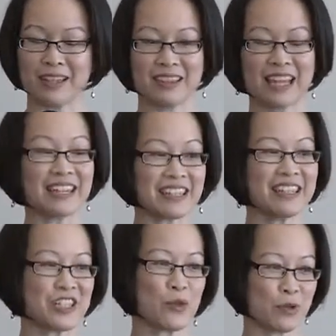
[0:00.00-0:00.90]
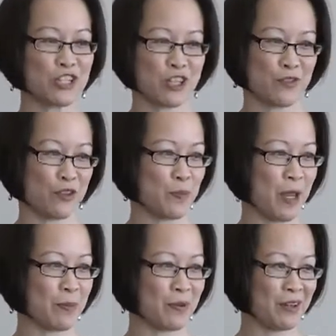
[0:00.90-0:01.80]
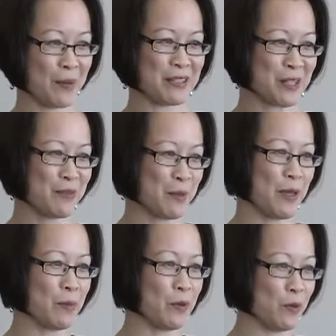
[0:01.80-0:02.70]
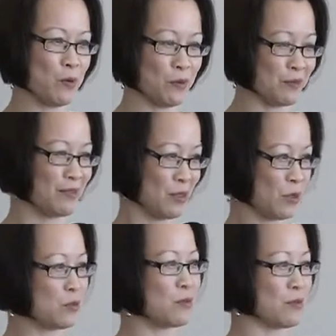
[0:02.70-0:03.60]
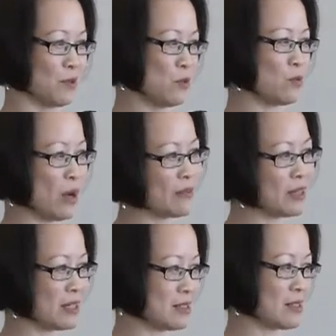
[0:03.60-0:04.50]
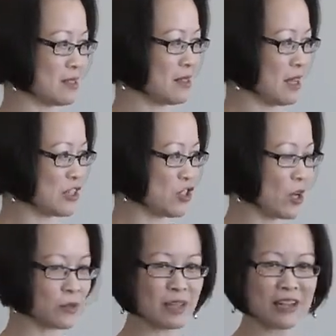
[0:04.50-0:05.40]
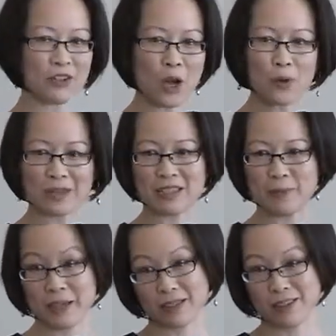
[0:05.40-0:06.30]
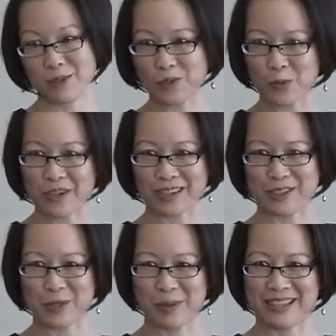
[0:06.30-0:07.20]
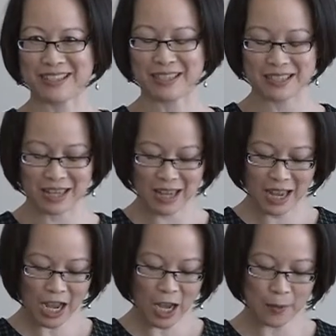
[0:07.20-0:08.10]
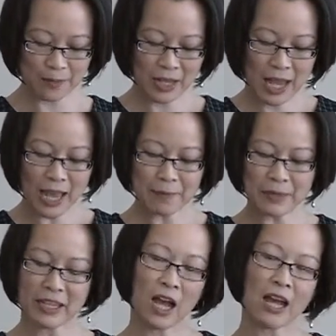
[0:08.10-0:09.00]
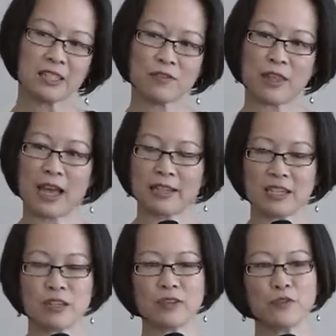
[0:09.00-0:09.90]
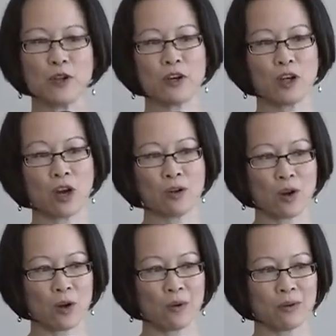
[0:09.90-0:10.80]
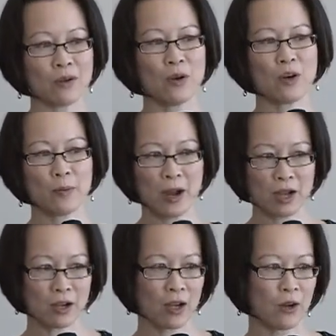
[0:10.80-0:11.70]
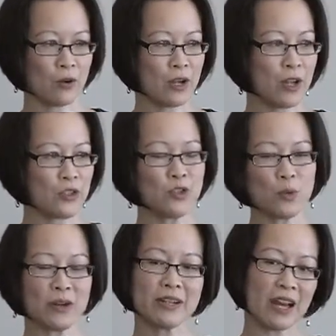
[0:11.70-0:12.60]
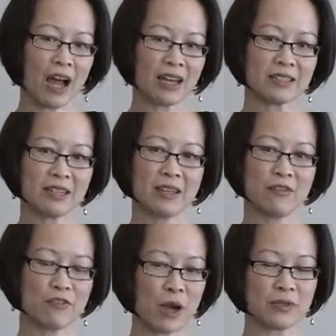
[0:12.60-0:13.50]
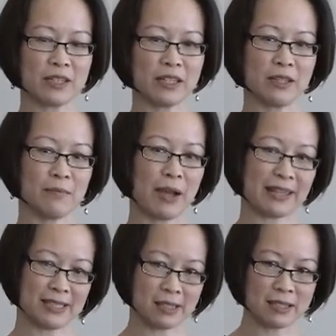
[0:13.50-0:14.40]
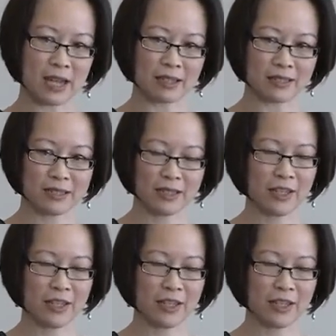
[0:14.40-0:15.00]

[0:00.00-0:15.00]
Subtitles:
They didn't need to read Jennifer's paper. I mean, some of the people who run these NGOs, they know this because they used to work at these places. And because of that, even if you're a GONGO or a Pongo, you were not founded by the state.